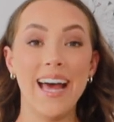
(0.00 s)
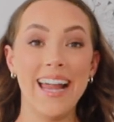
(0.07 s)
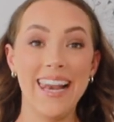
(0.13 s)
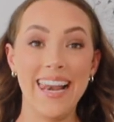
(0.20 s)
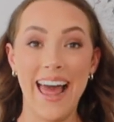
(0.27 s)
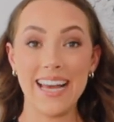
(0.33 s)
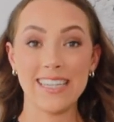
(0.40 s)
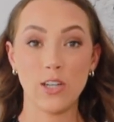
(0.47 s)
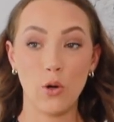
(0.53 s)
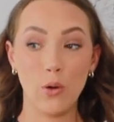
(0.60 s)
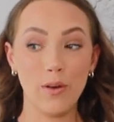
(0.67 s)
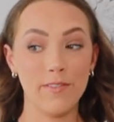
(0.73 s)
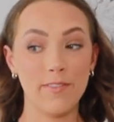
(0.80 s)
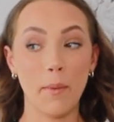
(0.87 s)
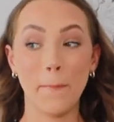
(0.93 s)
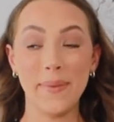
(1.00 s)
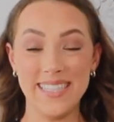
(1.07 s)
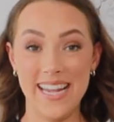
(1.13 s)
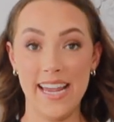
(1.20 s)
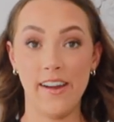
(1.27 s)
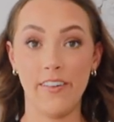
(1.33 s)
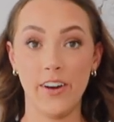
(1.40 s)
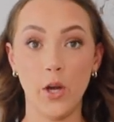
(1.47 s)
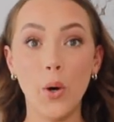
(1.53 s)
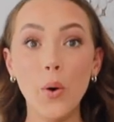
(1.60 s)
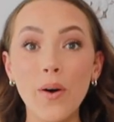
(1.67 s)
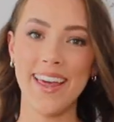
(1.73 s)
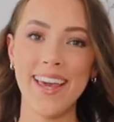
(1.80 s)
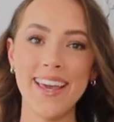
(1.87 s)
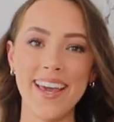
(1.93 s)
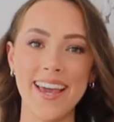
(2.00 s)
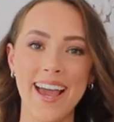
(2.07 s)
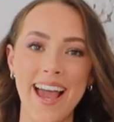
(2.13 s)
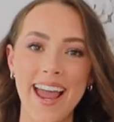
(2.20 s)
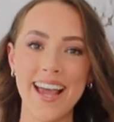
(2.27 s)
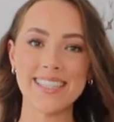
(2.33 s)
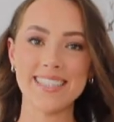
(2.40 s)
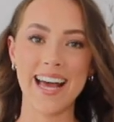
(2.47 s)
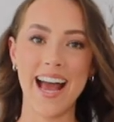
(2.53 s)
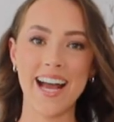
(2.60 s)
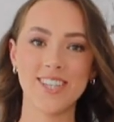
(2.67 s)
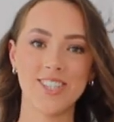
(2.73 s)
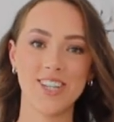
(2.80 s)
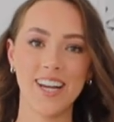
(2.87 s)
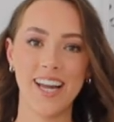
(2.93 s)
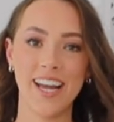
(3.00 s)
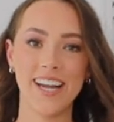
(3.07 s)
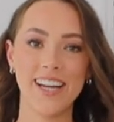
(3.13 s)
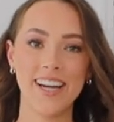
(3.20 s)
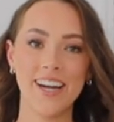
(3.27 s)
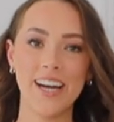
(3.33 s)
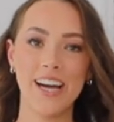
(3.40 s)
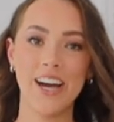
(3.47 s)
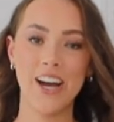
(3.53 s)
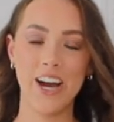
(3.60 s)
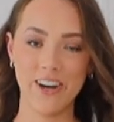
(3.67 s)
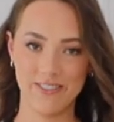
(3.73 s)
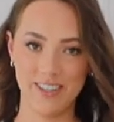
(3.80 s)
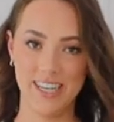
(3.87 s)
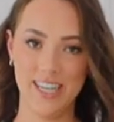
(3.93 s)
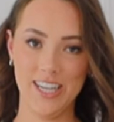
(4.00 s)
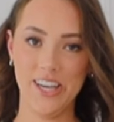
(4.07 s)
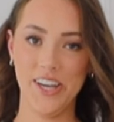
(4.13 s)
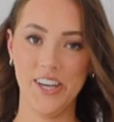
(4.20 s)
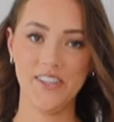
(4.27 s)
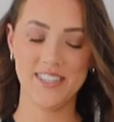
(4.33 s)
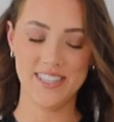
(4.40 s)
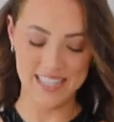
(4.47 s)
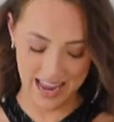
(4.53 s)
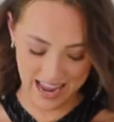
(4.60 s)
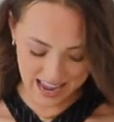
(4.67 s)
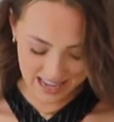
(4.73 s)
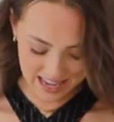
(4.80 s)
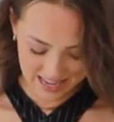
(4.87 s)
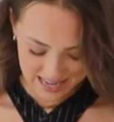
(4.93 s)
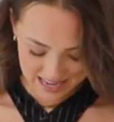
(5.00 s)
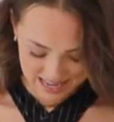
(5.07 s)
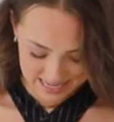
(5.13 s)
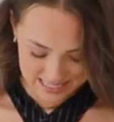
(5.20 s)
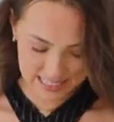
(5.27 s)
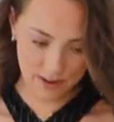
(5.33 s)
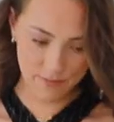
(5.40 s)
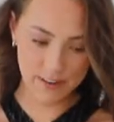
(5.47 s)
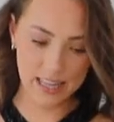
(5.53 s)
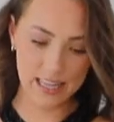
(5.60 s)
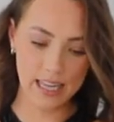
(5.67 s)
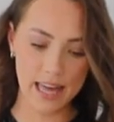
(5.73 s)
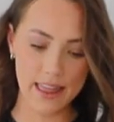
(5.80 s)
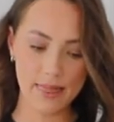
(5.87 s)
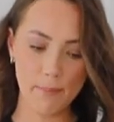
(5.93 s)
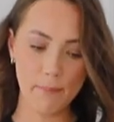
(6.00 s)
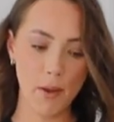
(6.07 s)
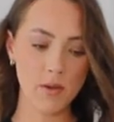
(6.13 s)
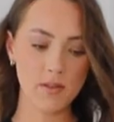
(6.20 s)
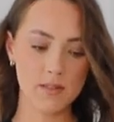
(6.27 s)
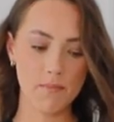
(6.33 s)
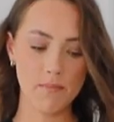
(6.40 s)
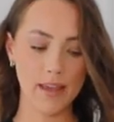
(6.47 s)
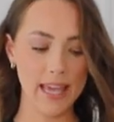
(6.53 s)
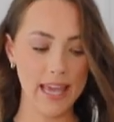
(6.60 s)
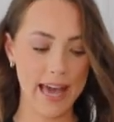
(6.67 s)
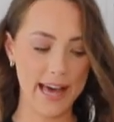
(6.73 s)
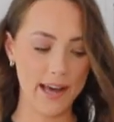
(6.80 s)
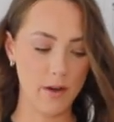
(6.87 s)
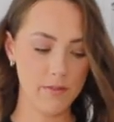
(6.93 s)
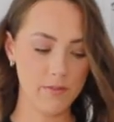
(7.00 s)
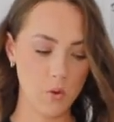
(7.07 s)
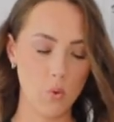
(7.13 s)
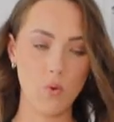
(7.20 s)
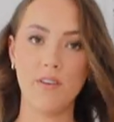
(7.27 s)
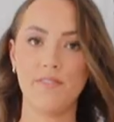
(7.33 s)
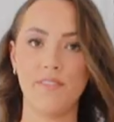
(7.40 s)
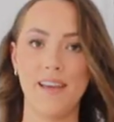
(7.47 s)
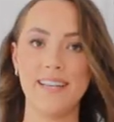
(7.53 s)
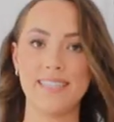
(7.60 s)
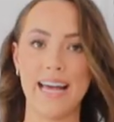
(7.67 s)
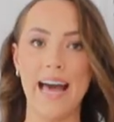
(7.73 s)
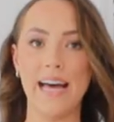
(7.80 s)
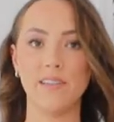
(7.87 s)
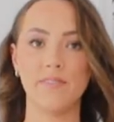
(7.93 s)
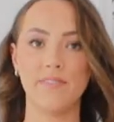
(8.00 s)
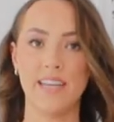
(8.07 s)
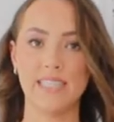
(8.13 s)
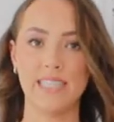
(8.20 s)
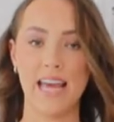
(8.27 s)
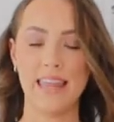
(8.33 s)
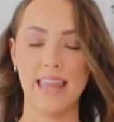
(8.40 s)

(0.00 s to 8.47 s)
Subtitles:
lack of material. I think it's actually a really cute set. It's definitely like the most me out of all of these outfits, I